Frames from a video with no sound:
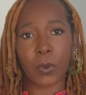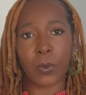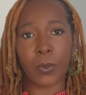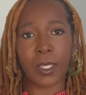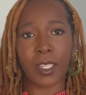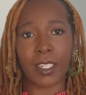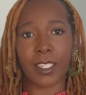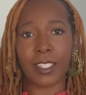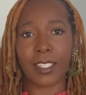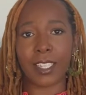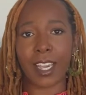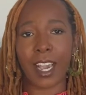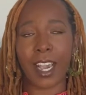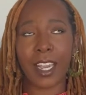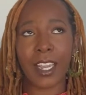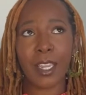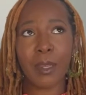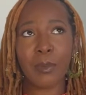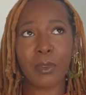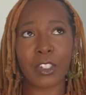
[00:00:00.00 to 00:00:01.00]
because I
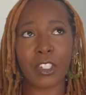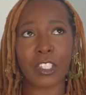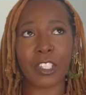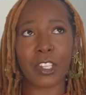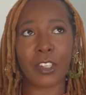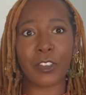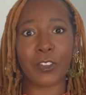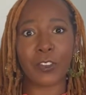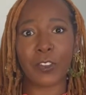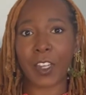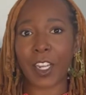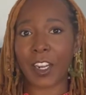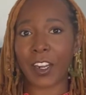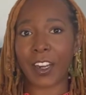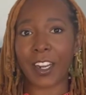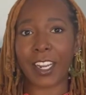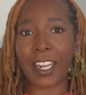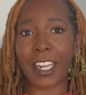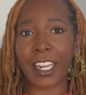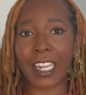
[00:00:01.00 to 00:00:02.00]
am just a
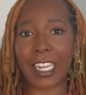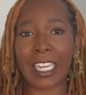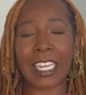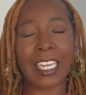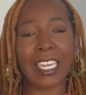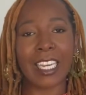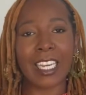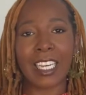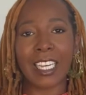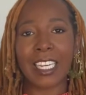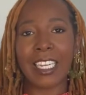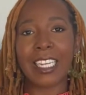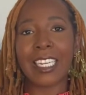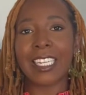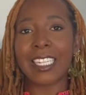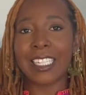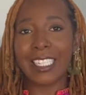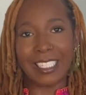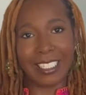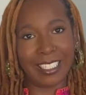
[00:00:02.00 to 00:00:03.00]
very
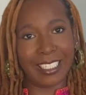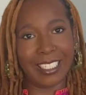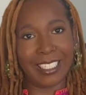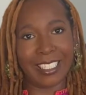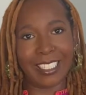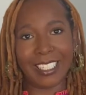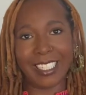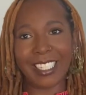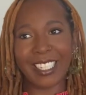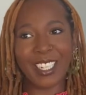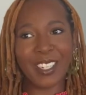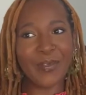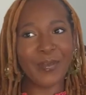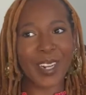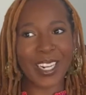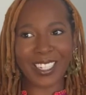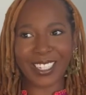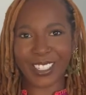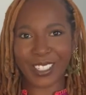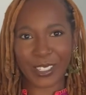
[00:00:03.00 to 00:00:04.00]
in
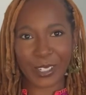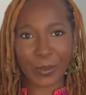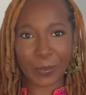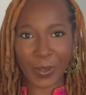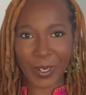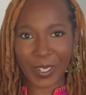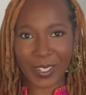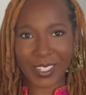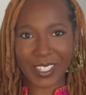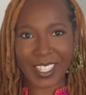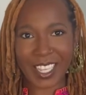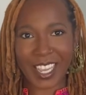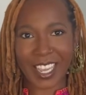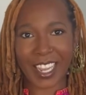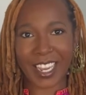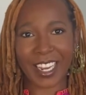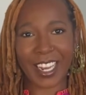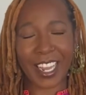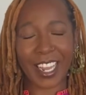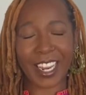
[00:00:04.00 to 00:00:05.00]
my shell
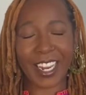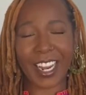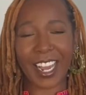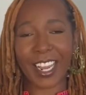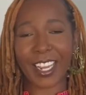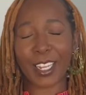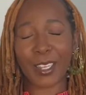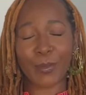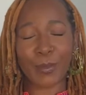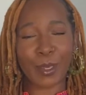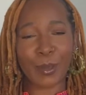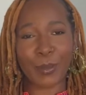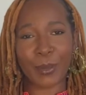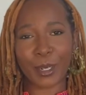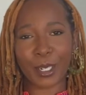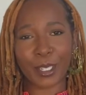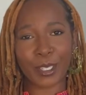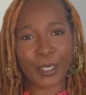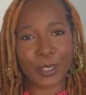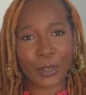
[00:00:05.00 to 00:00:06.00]
person and I can be
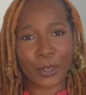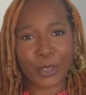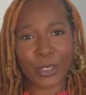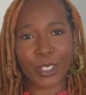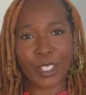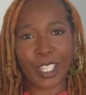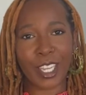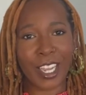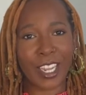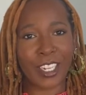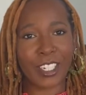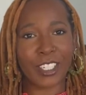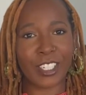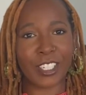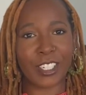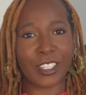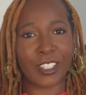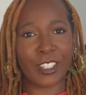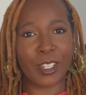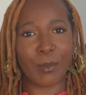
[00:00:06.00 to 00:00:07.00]
pretty socially
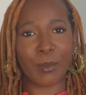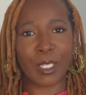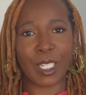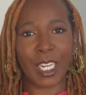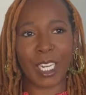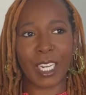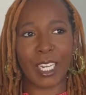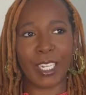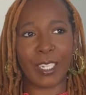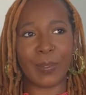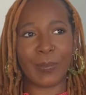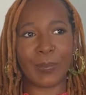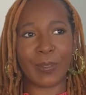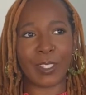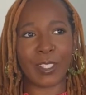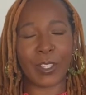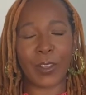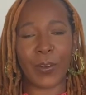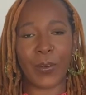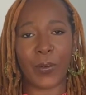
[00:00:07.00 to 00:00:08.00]
anxious sometimes.
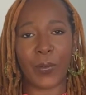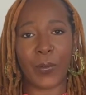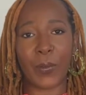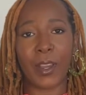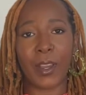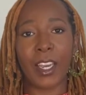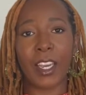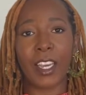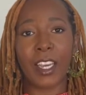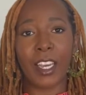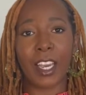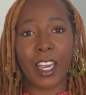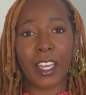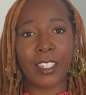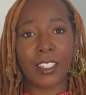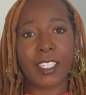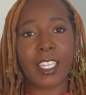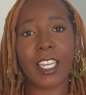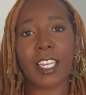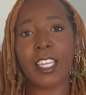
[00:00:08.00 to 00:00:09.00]
So
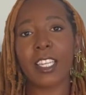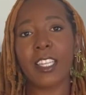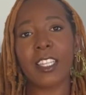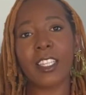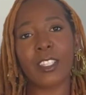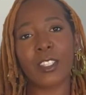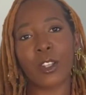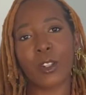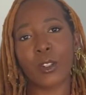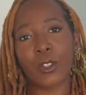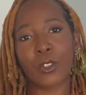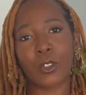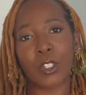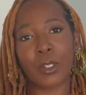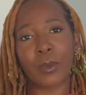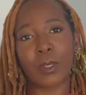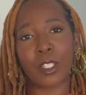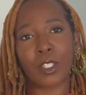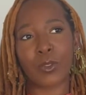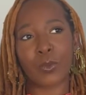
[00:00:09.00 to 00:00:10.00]
taking these solo trips
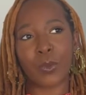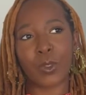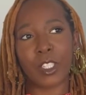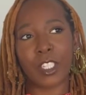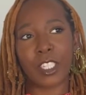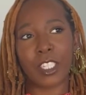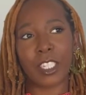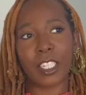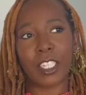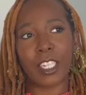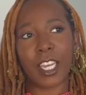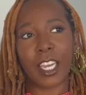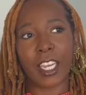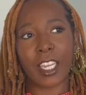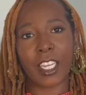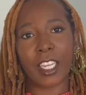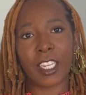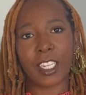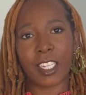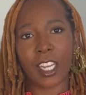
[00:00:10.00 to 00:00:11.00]
has really
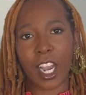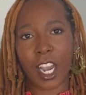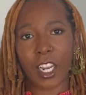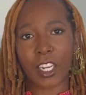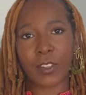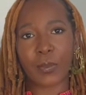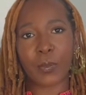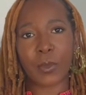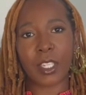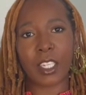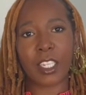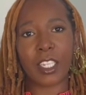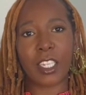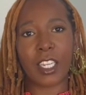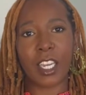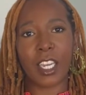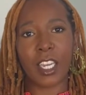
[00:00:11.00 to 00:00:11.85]
like gotten me